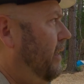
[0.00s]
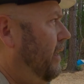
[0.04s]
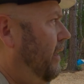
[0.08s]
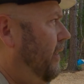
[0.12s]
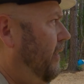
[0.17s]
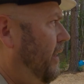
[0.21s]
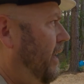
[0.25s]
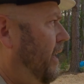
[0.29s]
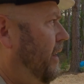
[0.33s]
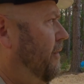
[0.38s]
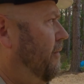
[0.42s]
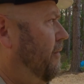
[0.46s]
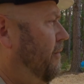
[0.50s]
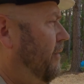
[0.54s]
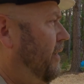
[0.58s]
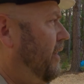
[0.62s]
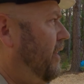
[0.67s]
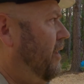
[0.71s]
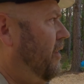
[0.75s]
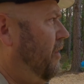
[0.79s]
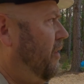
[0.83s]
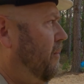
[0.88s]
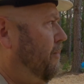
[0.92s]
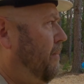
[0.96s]
you
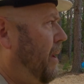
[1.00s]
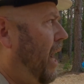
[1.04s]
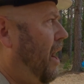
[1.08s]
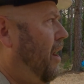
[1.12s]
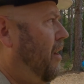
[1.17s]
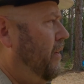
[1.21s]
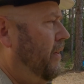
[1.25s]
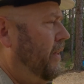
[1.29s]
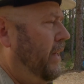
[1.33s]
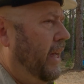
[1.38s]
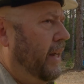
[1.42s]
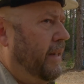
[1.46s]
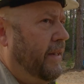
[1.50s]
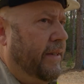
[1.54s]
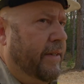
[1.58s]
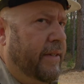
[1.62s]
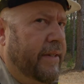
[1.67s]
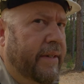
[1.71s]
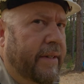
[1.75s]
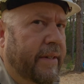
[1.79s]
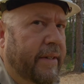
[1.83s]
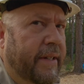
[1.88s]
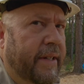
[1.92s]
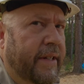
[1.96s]
know, the power that
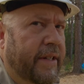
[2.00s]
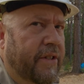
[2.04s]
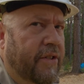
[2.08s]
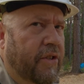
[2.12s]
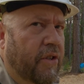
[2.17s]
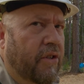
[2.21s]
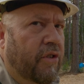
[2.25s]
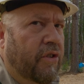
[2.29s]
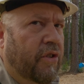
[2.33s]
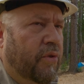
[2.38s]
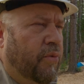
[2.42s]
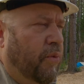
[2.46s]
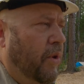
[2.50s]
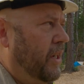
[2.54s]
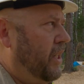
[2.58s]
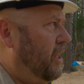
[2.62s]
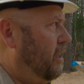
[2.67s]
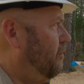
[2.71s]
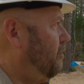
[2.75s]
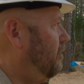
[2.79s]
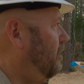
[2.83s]
is used when you